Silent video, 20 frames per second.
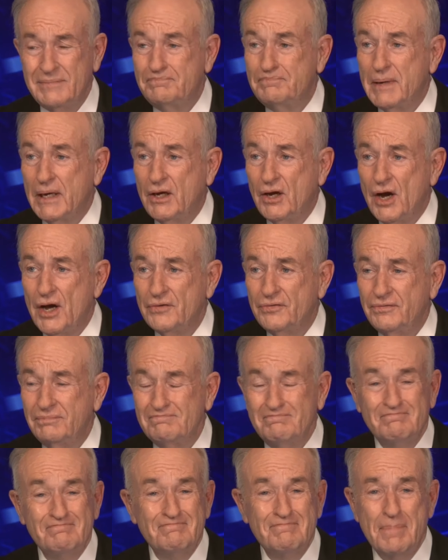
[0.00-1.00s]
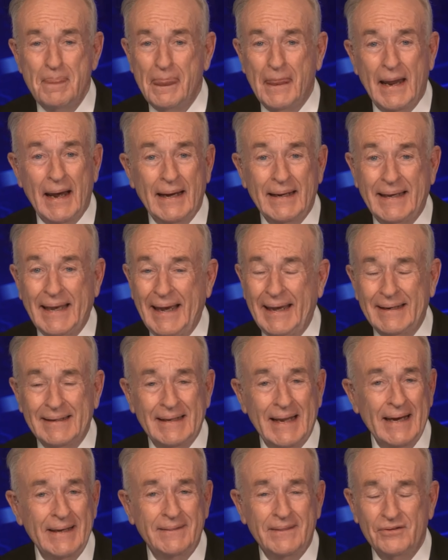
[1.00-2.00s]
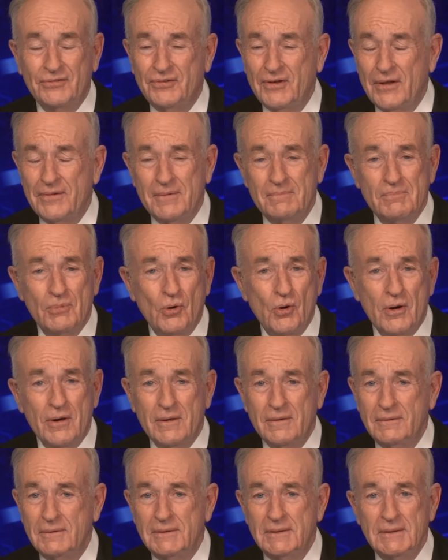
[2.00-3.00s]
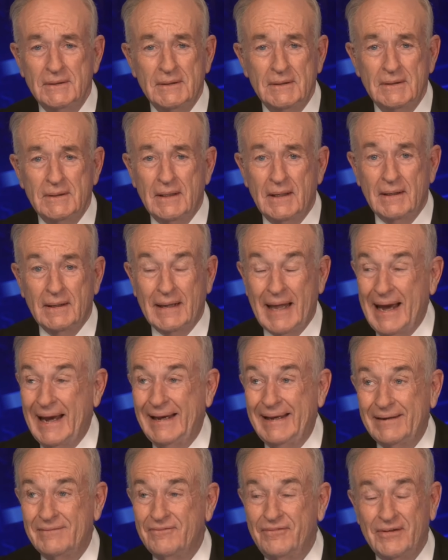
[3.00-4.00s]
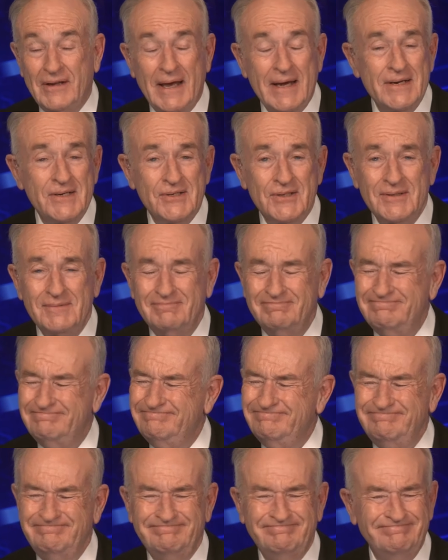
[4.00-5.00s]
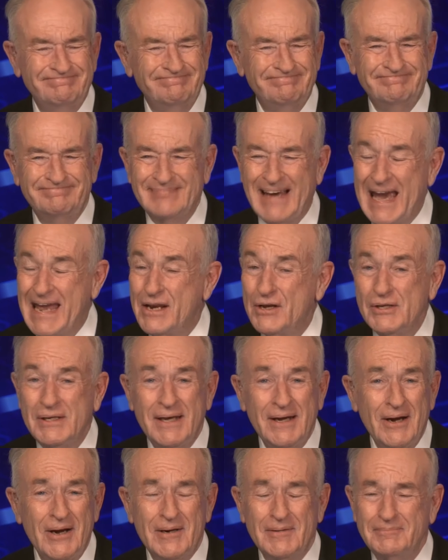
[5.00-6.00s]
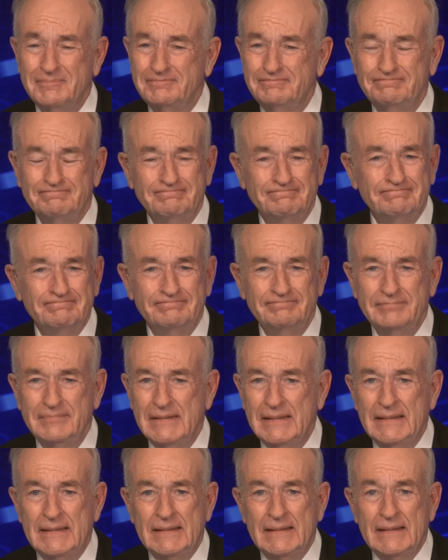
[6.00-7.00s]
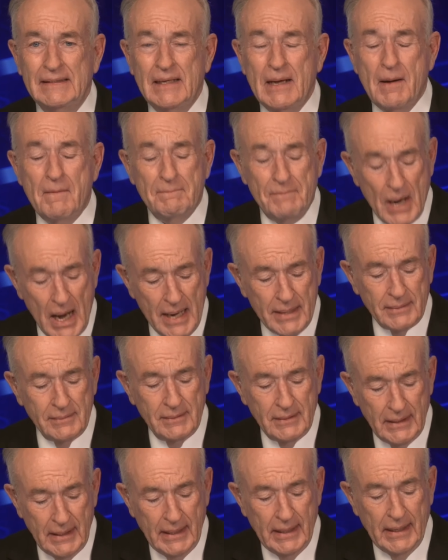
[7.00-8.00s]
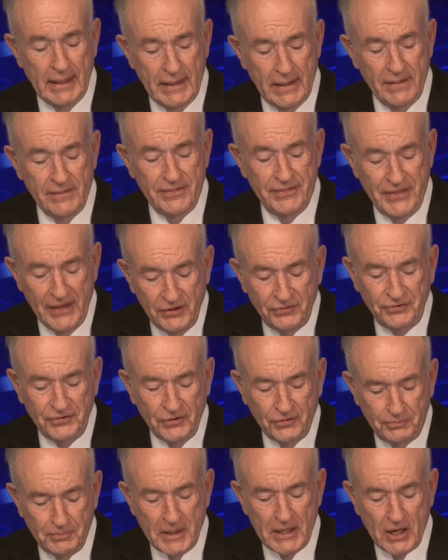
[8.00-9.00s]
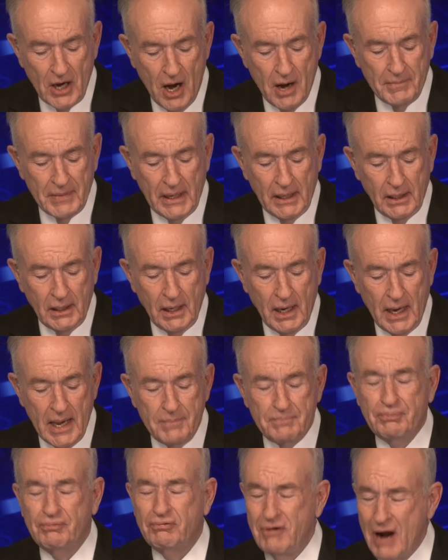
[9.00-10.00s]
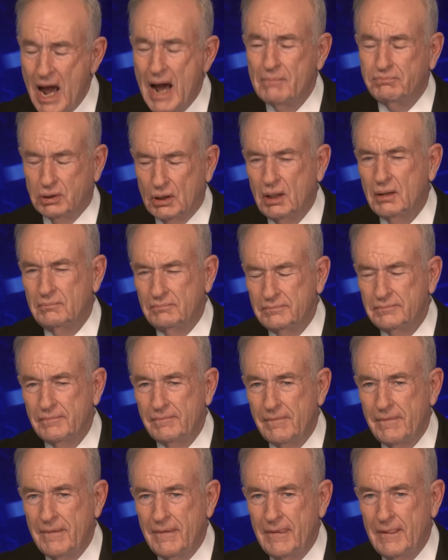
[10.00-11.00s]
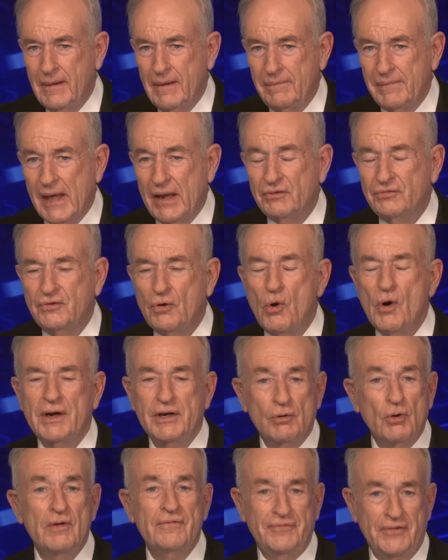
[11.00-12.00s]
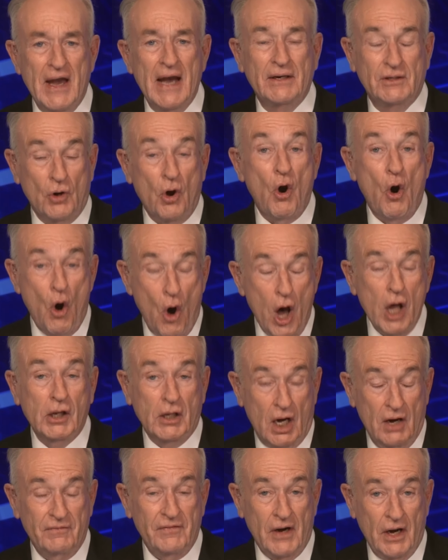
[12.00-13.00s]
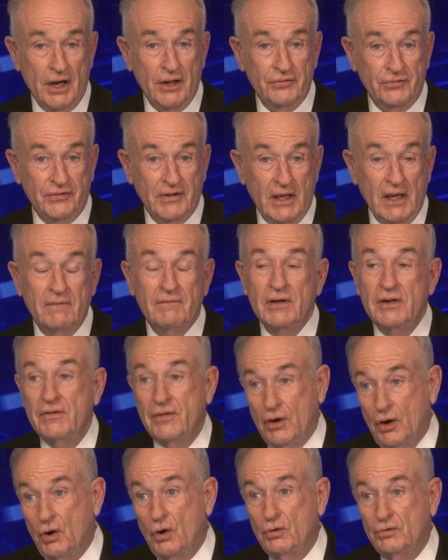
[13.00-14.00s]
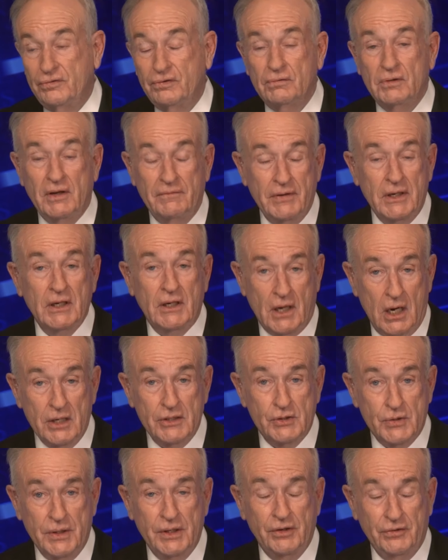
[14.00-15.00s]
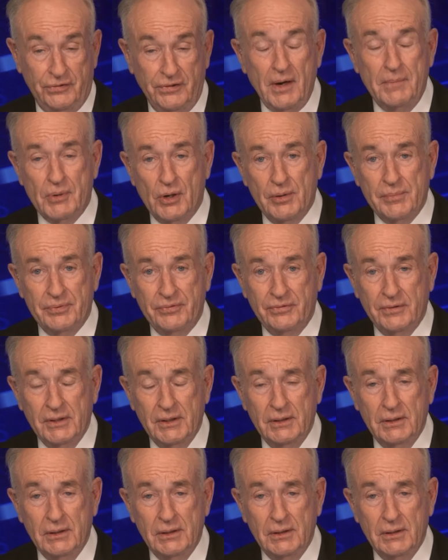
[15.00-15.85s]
Because, again, like the southern border, like inflation, he doesn't care. But this is becoming a problem that is going to affect all of us, even those who live in the country and the suburbs,